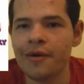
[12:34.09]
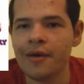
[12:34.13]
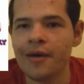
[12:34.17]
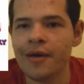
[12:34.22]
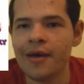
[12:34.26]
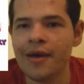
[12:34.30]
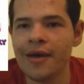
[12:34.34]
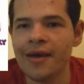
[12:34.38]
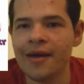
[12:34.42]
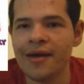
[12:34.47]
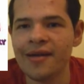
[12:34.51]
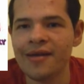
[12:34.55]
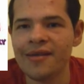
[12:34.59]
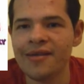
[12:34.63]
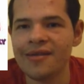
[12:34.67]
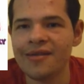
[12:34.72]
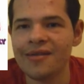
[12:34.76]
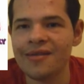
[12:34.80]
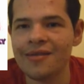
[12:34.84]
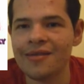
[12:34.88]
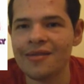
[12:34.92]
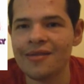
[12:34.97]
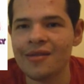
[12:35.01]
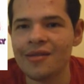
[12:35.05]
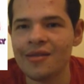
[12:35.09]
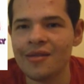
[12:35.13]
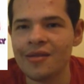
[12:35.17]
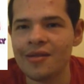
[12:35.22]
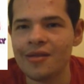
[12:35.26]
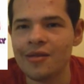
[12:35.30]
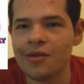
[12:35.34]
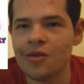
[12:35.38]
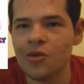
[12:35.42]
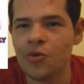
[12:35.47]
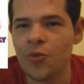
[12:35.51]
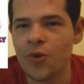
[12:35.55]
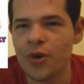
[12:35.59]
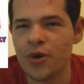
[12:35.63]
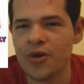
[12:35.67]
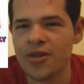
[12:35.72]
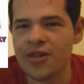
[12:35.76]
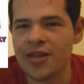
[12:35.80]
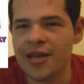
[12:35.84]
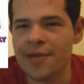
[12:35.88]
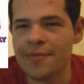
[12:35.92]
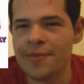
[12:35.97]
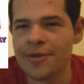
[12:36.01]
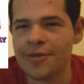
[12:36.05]
And the weird
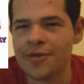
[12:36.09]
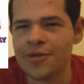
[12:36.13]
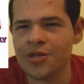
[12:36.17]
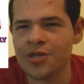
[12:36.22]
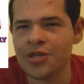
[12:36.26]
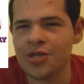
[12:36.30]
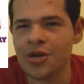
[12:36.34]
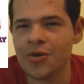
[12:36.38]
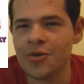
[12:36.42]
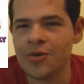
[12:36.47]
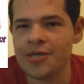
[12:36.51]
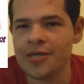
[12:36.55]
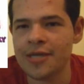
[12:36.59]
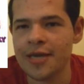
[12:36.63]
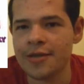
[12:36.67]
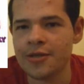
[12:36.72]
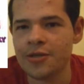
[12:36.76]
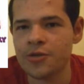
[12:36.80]
thing about this show is that